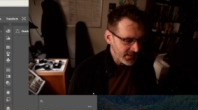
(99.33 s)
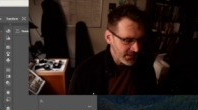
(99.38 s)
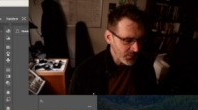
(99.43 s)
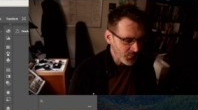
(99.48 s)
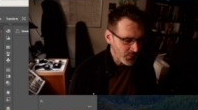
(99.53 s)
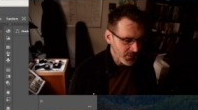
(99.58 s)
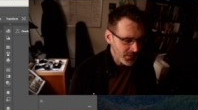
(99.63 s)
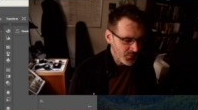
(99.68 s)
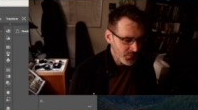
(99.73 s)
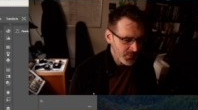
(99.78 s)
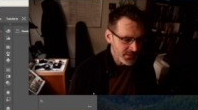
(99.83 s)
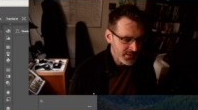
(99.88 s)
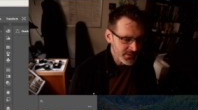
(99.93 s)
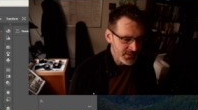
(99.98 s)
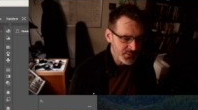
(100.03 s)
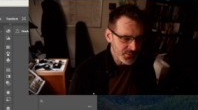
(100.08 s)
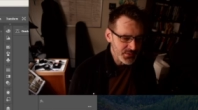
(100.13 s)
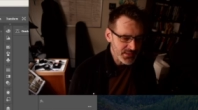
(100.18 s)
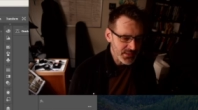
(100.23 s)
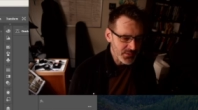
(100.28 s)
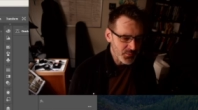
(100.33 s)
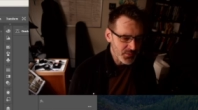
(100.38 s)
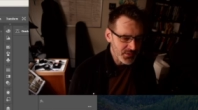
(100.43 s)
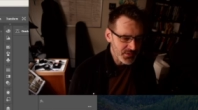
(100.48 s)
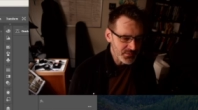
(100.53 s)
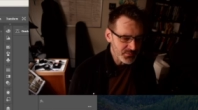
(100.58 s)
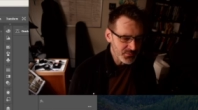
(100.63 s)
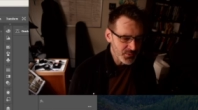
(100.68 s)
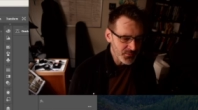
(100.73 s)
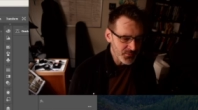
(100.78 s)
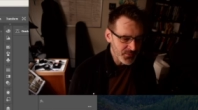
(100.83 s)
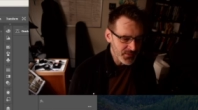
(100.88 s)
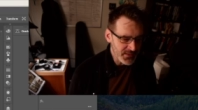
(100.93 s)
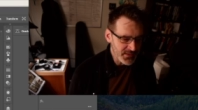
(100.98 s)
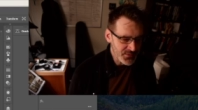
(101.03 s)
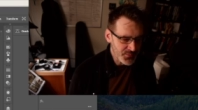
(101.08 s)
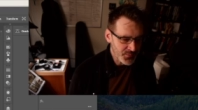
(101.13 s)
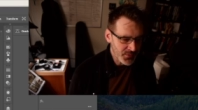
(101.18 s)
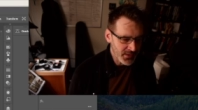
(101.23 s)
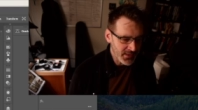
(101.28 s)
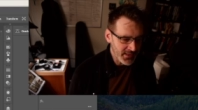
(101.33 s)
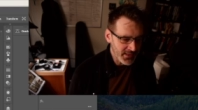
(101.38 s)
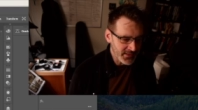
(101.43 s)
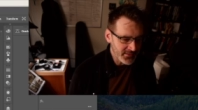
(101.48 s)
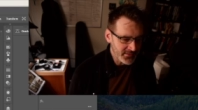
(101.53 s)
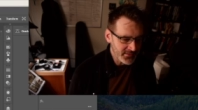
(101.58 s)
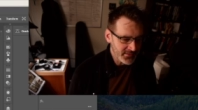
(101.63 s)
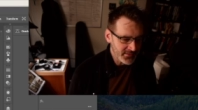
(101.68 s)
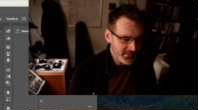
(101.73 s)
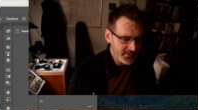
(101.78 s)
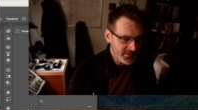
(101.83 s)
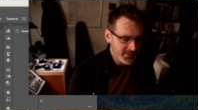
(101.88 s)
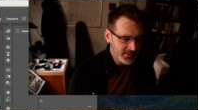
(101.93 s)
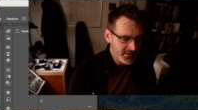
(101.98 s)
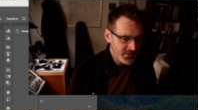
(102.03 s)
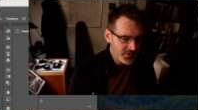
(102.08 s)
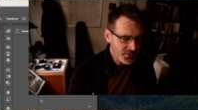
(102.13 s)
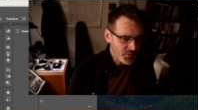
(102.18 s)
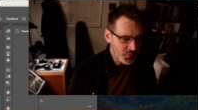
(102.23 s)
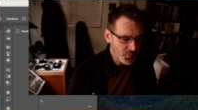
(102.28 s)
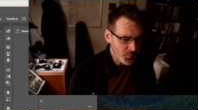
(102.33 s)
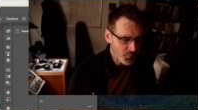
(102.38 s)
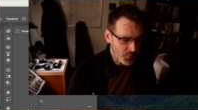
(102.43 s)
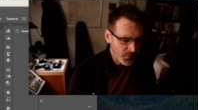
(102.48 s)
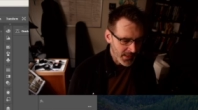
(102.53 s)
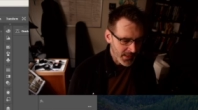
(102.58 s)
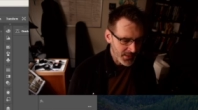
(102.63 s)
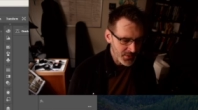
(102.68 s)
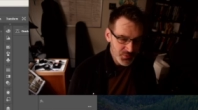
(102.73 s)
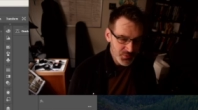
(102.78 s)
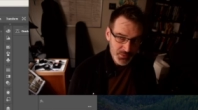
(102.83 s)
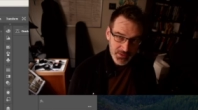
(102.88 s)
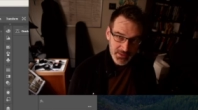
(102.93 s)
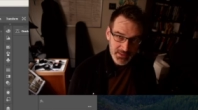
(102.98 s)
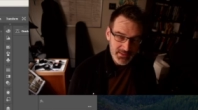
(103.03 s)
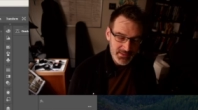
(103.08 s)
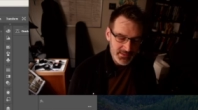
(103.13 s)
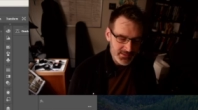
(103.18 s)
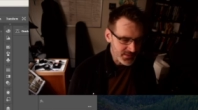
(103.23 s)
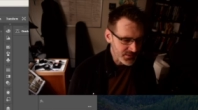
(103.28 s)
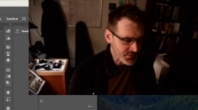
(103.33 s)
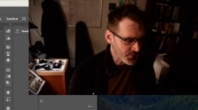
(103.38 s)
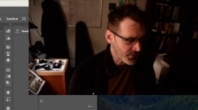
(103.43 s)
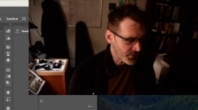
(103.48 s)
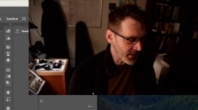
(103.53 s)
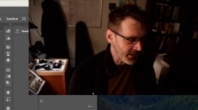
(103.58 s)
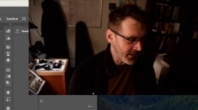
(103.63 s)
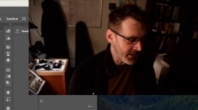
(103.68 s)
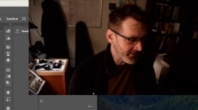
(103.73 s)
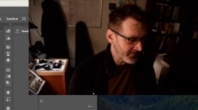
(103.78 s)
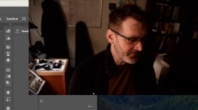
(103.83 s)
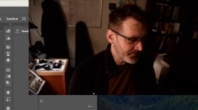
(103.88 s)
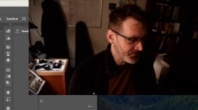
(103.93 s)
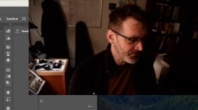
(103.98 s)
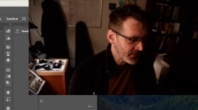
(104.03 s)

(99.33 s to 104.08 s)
And what I want to do is I want to move this red gradually to this gray.